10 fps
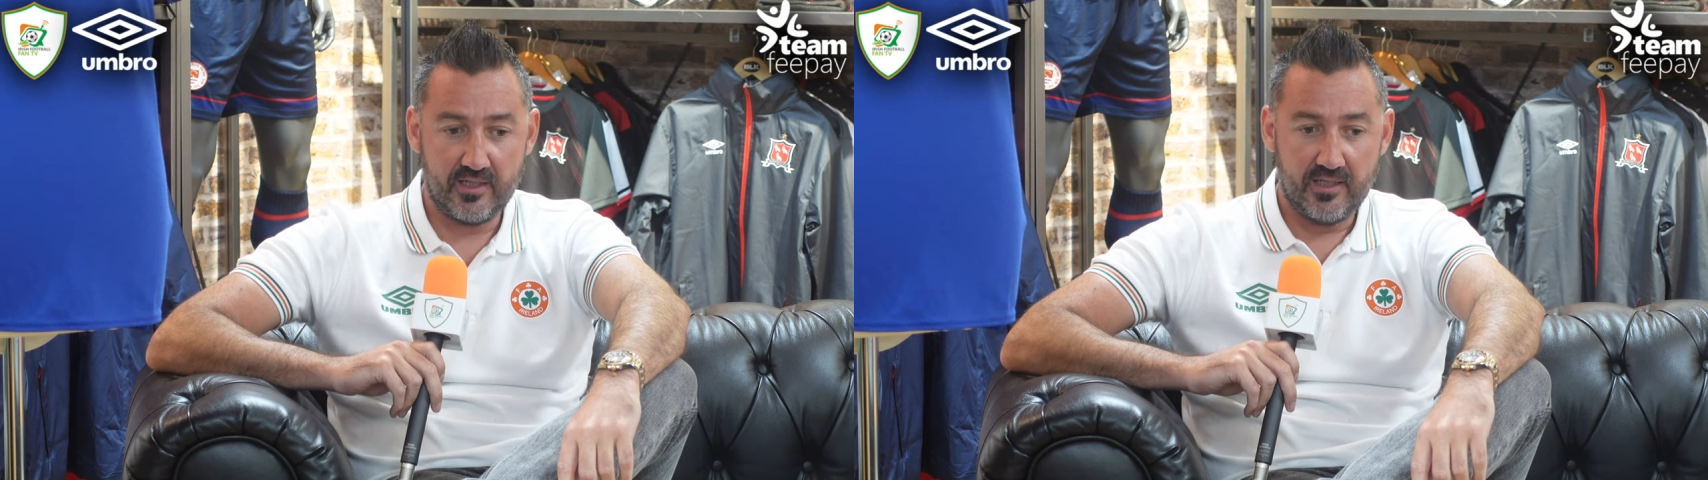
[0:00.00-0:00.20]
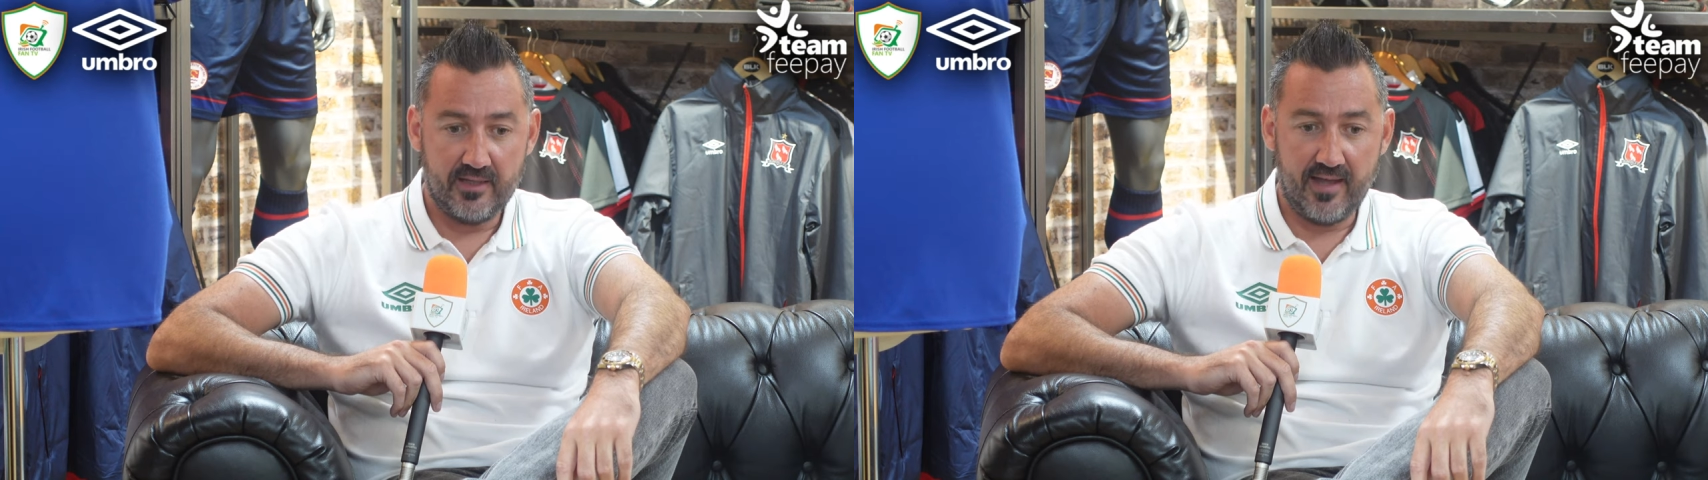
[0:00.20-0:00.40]

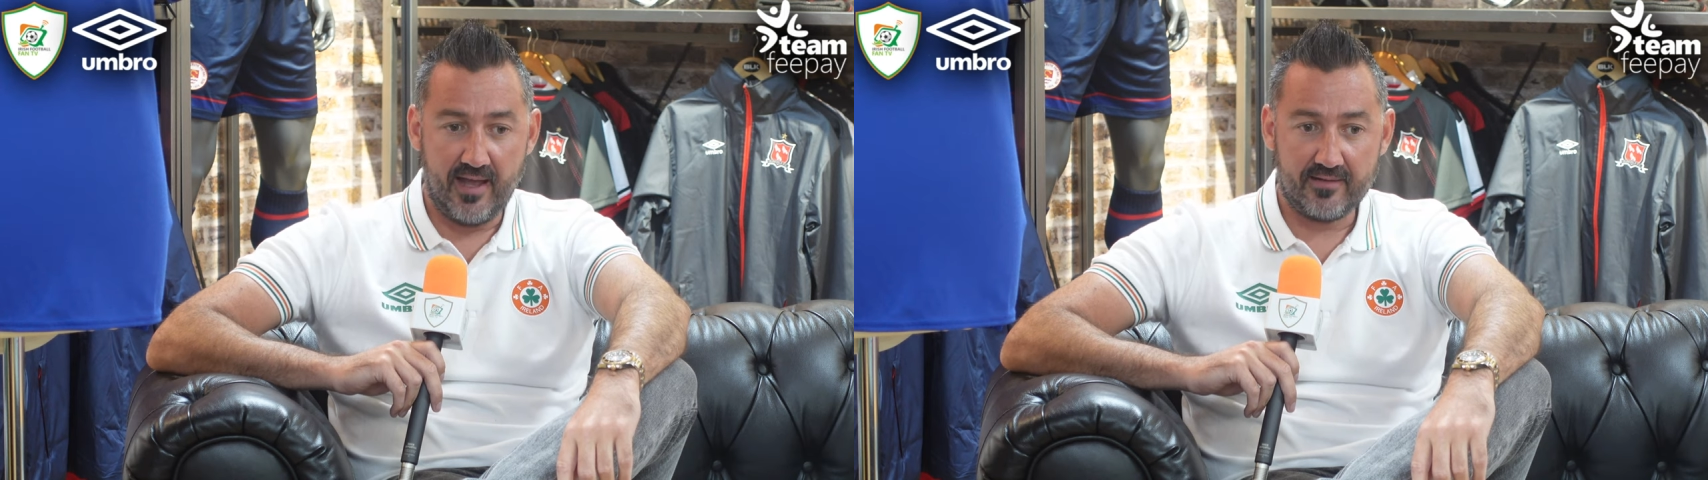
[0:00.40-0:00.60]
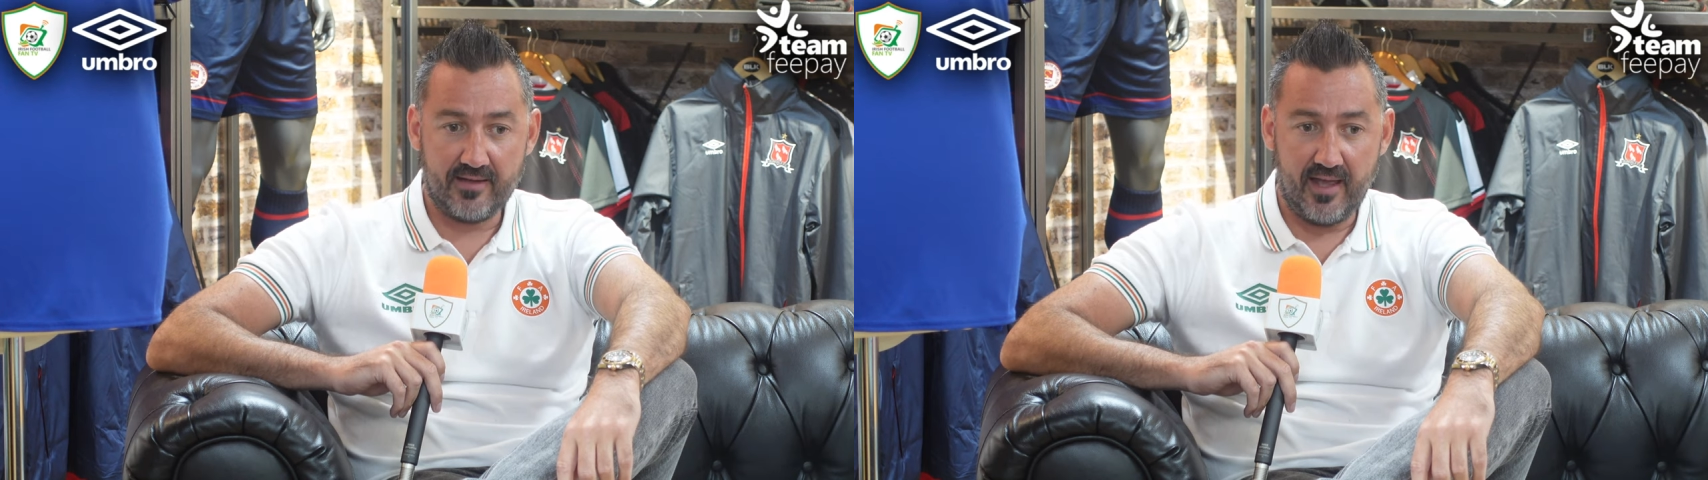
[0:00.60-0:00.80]

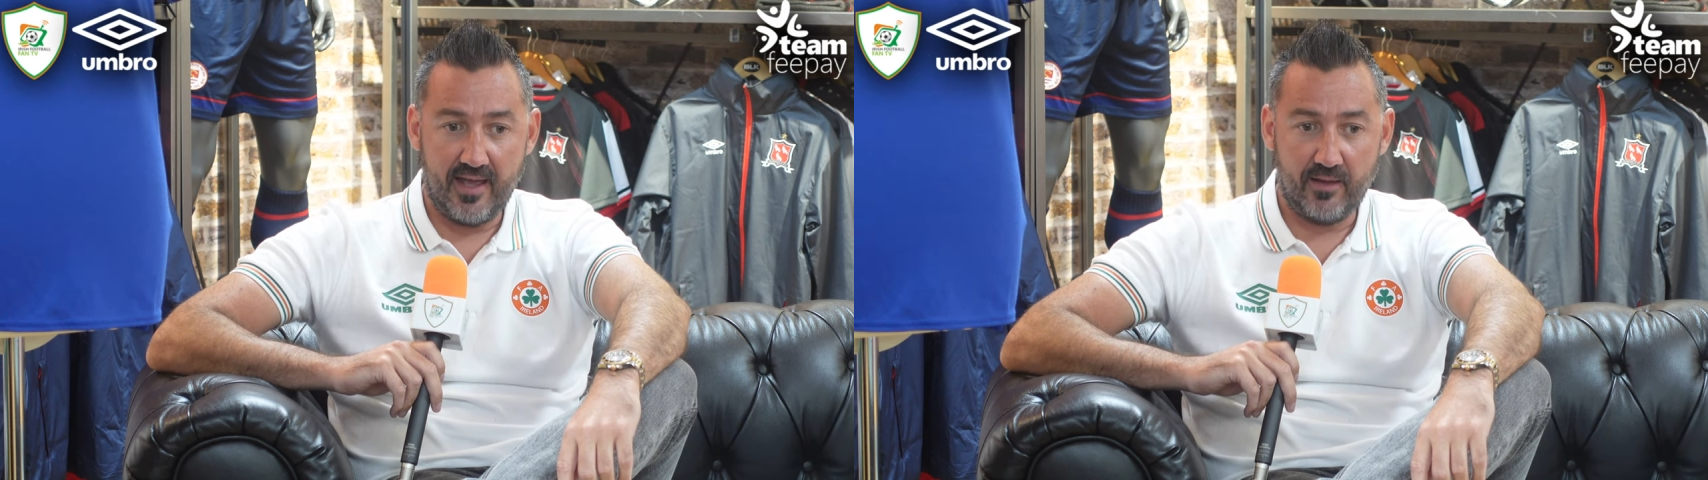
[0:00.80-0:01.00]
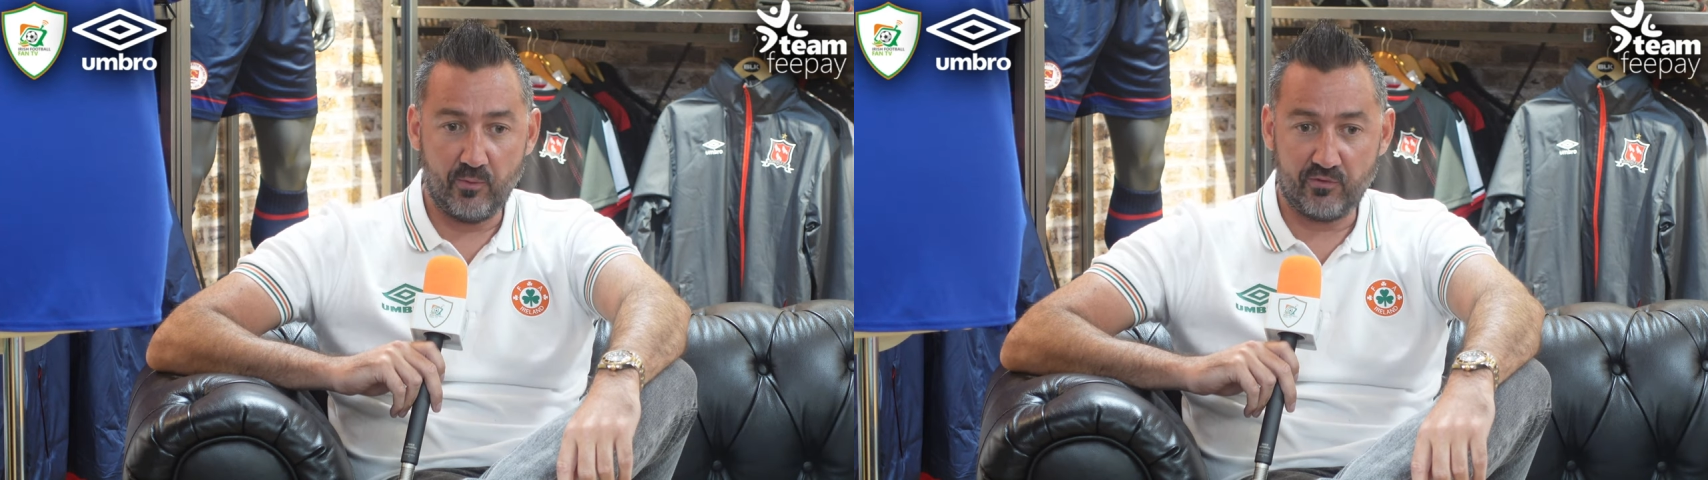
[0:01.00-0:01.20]
that
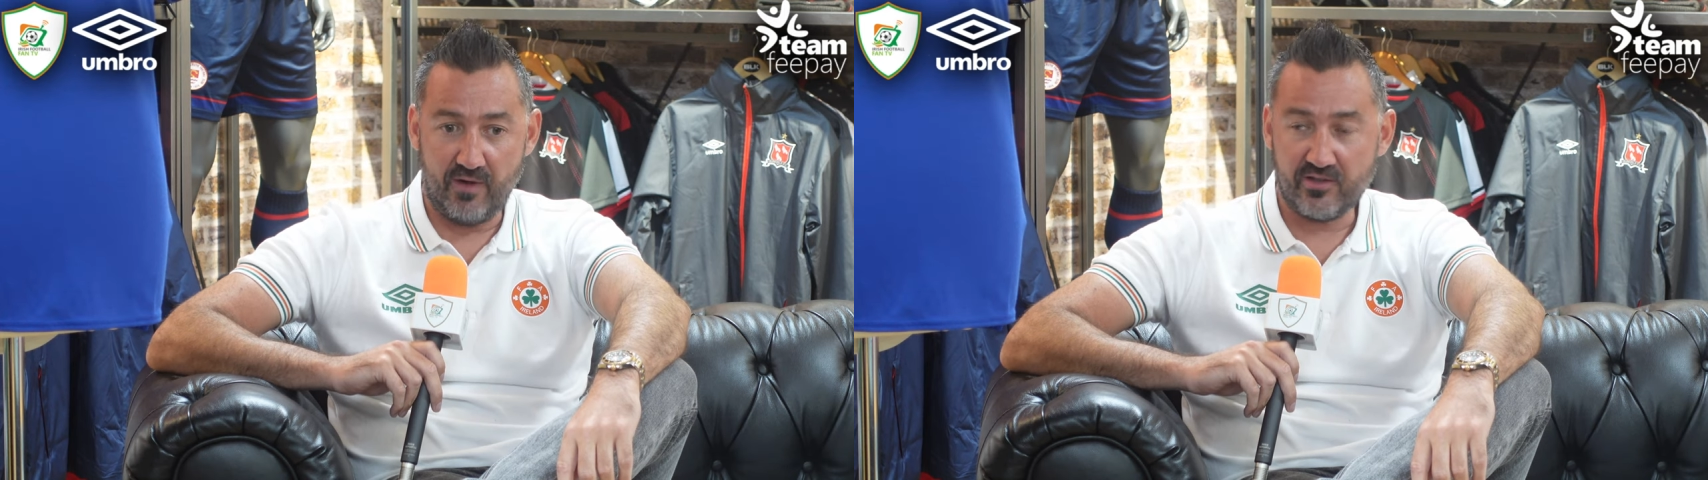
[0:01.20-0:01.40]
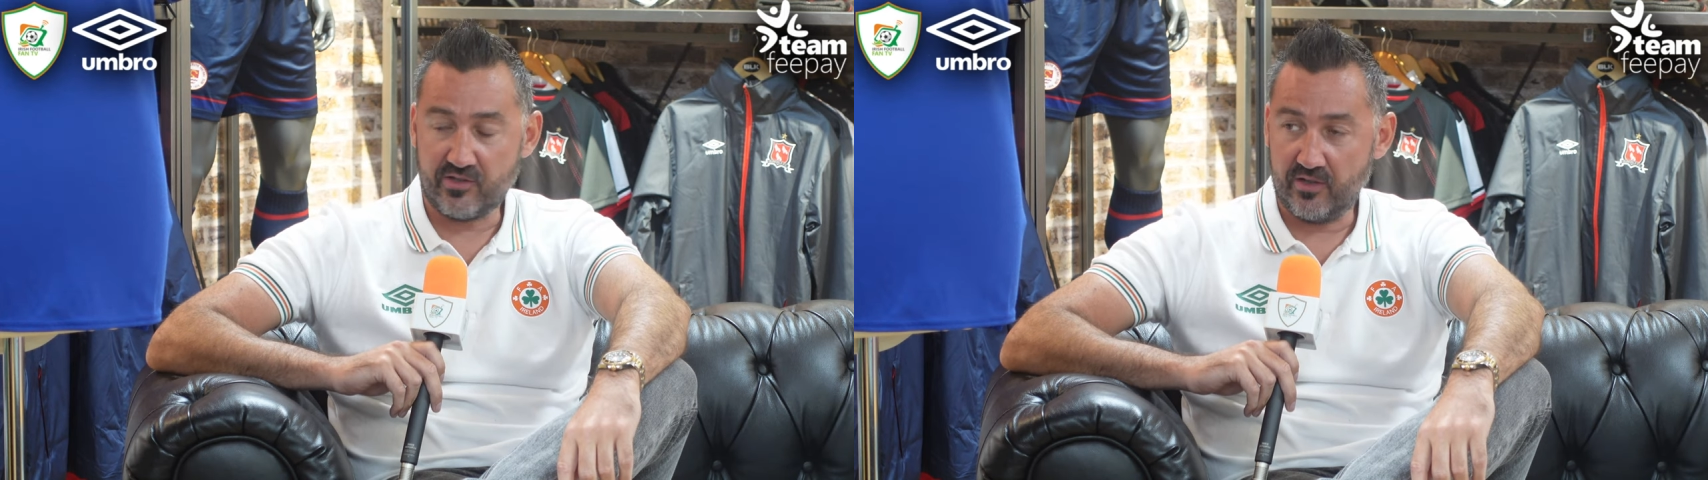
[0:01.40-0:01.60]
was
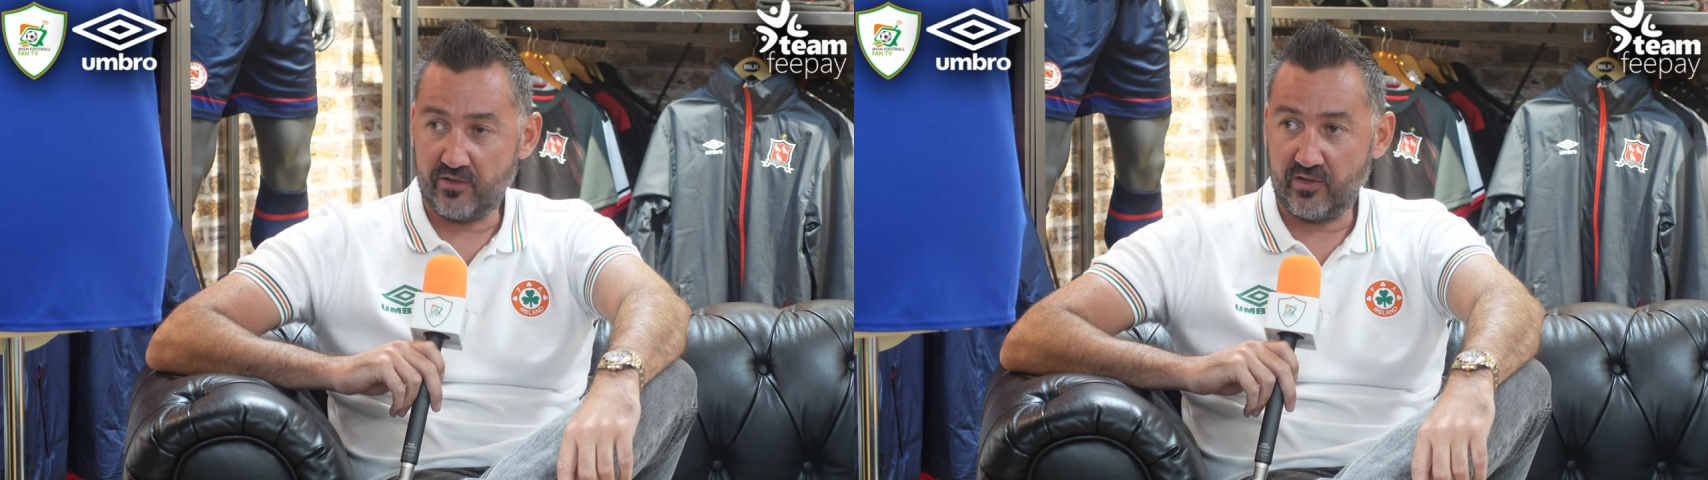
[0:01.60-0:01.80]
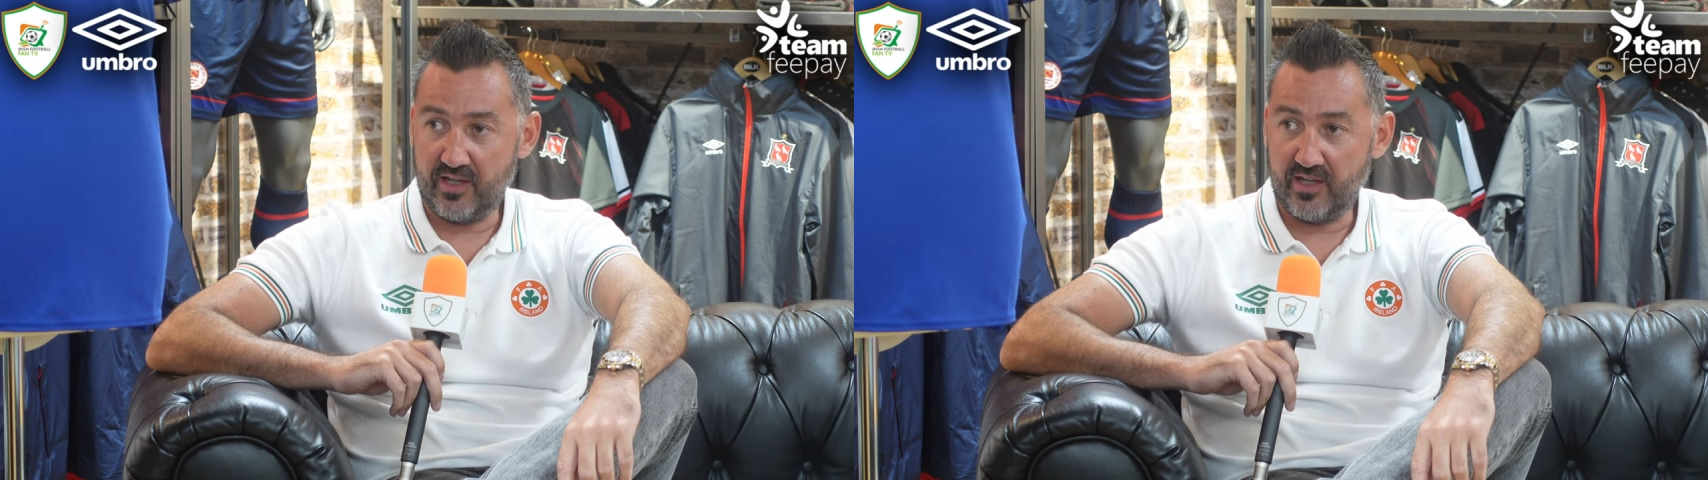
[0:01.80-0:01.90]
registered